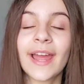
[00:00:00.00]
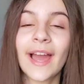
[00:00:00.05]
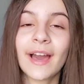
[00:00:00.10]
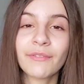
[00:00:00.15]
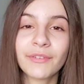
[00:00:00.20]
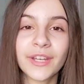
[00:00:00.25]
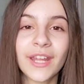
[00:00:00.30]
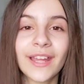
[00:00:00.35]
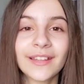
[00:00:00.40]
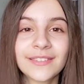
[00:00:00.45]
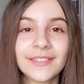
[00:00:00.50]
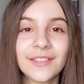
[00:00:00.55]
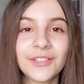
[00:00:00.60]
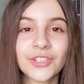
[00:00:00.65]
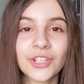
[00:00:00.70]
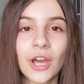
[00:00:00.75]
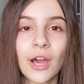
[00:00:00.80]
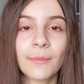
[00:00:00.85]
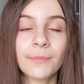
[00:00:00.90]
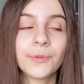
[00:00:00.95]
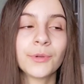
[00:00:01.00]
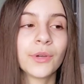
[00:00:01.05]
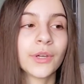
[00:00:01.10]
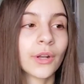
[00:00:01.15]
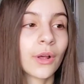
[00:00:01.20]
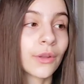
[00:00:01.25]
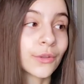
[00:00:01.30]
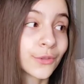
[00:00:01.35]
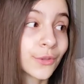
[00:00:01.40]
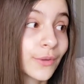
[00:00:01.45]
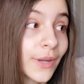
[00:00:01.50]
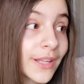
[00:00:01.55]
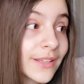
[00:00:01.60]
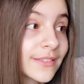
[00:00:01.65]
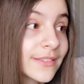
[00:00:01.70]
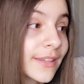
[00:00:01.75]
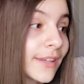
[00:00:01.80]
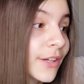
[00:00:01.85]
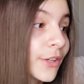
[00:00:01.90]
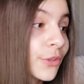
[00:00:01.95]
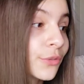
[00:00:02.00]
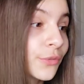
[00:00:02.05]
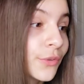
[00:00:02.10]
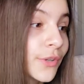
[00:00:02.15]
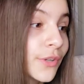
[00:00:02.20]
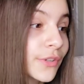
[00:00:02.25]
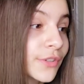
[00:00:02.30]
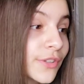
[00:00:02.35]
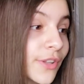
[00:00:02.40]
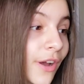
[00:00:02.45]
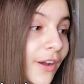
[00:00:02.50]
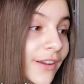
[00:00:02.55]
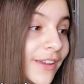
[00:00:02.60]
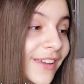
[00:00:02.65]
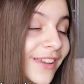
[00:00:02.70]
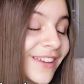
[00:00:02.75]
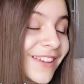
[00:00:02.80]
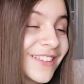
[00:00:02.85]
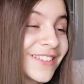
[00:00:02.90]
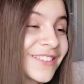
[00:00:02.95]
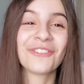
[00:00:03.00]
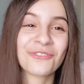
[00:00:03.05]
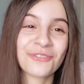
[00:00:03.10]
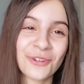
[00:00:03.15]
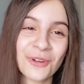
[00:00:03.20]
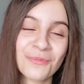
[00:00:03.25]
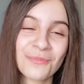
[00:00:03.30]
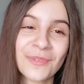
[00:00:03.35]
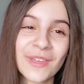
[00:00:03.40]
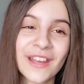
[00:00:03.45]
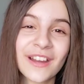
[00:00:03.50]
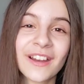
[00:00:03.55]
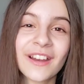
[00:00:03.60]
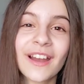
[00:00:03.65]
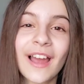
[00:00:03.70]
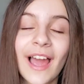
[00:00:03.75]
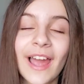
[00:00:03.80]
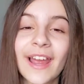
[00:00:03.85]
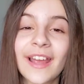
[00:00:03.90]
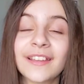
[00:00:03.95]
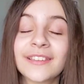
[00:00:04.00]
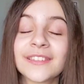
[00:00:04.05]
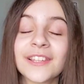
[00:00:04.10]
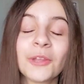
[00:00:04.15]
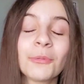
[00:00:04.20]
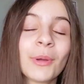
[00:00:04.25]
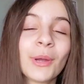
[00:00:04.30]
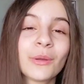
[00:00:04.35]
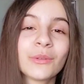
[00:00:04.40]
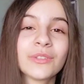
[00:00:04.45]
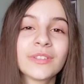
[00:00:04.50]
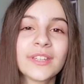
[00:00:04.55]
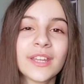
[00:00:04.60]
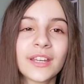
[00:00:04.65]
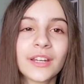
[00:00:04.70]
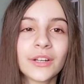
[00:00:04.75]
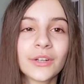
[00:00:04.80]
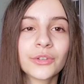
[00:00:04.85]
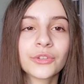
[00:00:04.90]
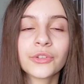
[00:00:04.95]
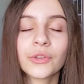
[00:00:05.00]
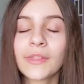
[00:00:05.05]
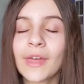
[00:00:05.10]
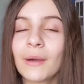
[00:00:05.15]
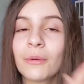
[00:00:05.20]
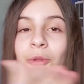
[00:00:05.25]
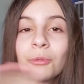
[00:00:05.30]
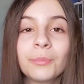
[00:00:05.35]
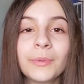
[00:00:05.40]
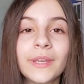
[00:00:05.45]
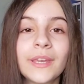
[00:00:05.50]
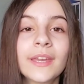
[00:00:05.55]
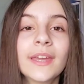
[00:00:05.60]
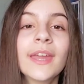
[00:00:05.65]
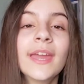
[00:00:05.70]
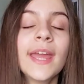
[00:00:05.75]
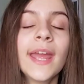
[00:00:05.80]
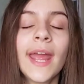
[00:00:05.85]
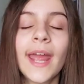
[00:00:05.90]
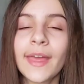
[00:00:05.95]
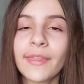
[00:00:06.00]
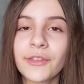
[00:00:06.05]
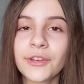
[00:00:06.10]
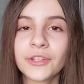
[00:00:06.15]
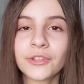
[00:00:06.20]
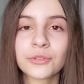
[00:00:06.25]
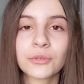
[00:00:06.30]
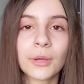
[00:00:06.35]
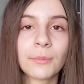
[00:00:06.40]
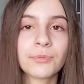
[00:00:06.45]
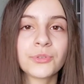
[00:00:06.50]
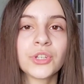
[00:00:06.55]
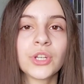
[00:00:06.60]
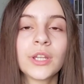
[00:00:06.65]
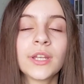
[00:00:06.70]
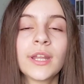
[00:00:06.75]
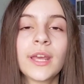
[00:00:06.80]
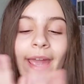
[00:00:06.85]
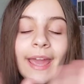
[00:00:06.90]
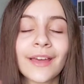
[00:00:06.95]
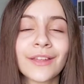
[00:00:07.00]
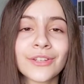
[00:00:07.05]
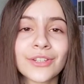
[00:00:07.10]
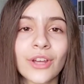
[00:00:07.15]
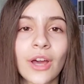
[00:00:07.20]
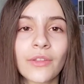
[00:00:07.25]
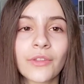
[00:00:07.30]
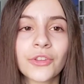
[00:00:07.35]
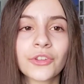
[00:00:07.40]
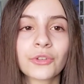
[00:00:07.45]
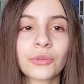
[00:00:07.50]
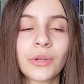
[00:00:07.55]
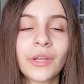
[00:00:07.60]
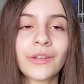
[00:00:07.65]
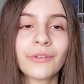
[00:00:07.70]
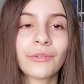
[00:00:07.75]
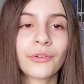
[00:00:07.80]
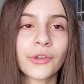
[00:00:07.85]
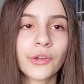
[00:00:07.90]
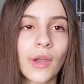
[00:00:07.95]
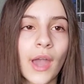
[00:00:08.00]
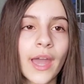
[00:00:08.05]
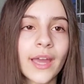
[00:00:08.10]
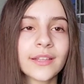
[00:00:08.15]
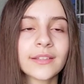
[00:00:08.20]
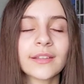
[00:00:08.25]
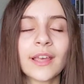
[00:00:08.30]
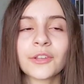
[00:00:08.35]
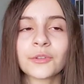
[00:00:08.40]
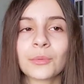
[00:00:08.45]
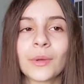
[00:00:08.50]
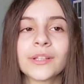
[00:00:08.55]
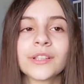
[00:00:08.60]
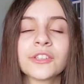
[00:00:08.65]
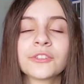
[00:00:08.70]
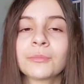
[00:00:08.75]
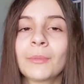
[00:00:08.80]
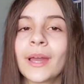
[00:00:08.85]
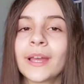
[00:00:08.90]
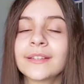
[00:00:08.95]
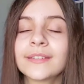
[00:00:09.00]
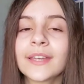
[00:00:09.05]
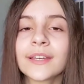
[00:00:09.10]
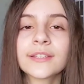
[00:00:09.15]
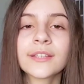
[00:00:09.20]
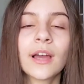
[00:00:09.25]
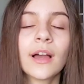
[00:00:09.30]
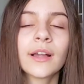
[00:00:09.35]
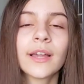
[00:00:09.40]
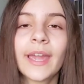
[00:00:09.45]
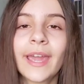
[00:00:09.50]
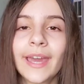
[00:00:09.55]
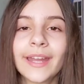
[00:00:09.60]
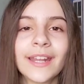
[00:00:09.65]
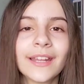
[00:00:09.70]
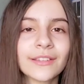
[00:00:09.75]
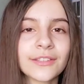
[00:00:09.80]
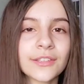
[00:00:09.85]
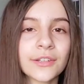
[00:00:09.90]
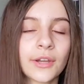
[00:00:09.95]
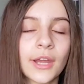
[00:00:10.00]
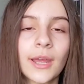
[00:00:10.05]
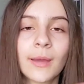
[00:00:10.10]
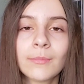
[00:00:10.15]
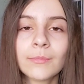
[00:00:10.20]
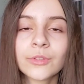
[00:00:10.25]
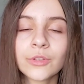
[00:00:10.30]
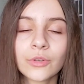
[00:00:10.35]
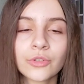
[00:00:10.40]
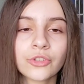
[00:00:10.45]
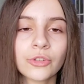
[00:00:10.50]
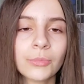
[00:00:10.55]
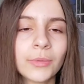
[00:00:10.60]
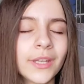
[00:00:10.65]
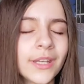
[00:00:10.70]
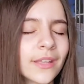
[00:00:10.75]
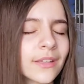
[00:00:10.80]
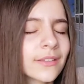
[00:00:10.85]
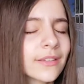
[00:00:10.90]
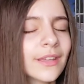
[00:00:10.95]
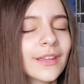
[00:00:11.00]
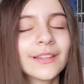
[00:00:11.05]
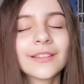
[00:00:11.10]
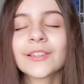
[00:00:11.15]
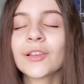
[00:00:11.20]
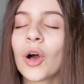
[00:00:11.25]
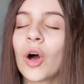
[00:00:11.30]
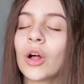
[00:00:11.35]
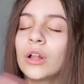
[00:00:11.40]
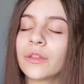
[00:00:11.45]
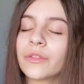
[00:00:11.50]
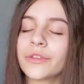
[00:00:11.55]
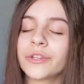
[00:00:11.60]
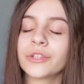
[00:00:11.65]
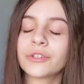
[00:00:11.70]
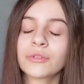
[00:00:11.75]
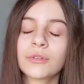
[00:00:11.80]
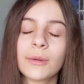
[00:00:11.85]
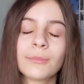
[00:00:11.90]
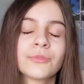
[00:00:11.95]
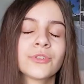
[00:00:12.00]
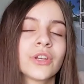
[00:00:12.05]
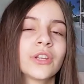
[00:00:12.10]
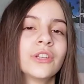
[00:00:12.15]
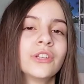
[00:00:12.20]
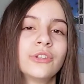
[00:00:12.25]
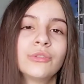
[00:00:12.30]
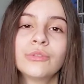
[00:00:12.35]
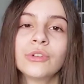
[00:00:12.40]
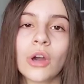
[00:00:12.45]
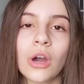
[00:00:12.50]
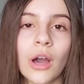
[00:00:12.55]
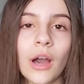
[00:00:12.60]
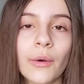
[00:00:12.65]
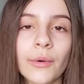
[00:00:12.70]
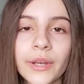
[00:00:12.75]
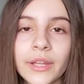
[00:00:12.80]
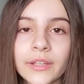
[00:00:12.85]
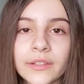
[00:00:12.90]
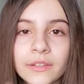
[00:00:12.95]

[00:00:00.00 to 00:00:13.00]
I have an Etsy shop. You can also get stickers for your stockings from there. I sell my own stickers, so that will be in the description and on the screen for you guys, as well as my TikTok and Instagram social medias. It's all in the description. You know how it